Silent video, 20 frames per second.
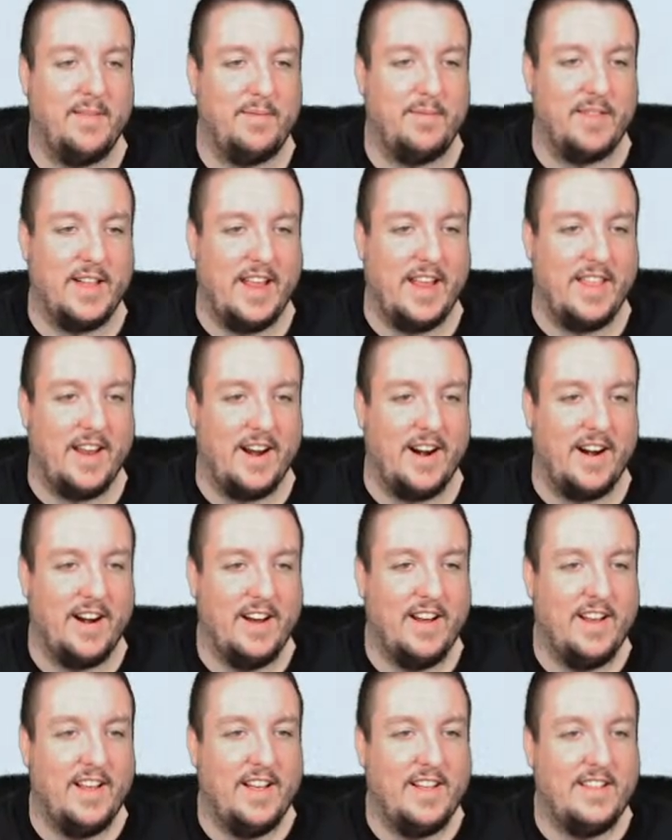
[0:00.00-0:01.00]
play their
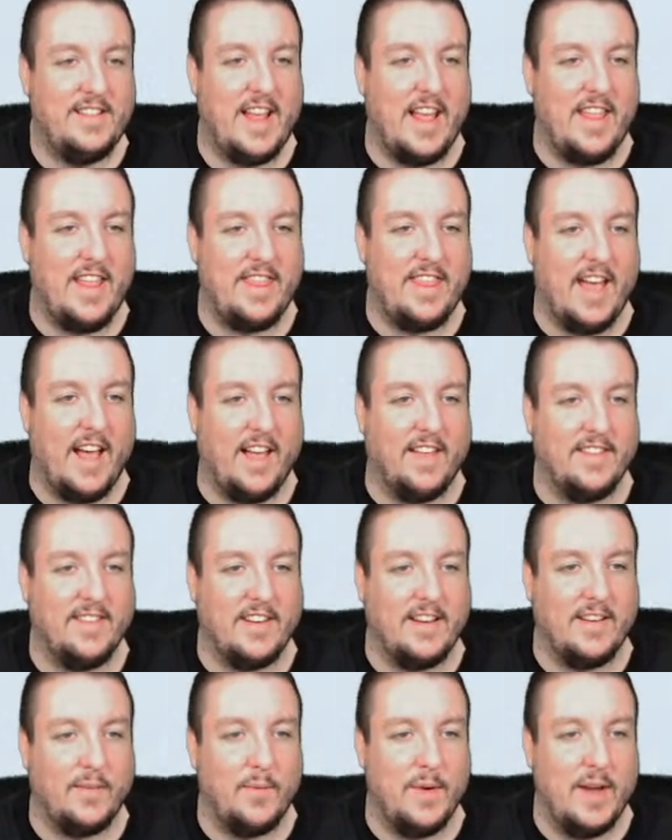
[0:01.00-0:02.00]

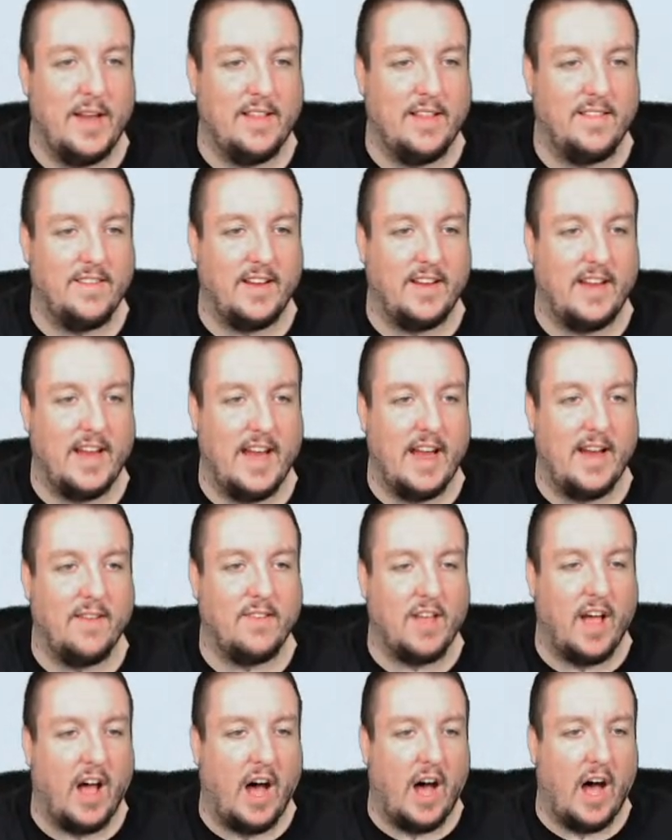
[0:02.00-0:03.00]
10,000 wins and games.
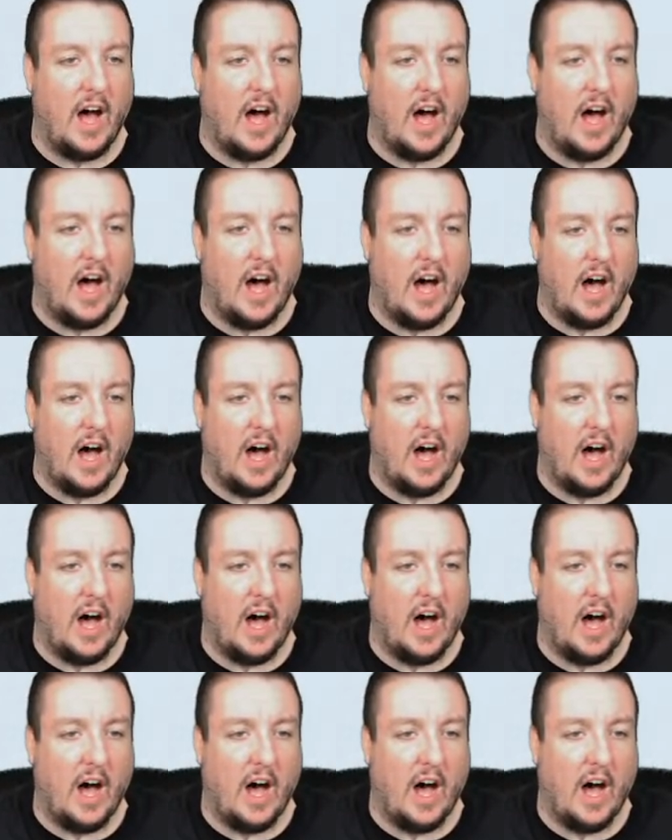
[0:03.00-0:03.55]
Oh.